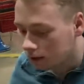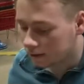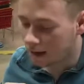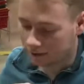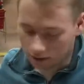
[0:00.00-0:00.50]

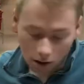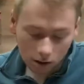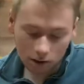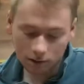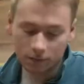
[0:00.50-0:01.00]
That's
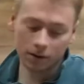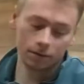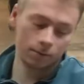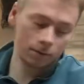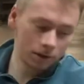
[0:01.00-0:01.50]
all of the
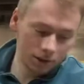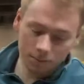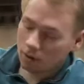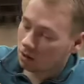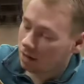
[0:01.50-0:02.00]

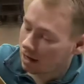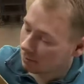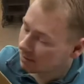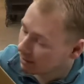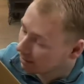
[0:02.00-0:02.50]
small
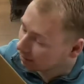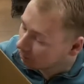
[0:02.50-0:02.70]
items in the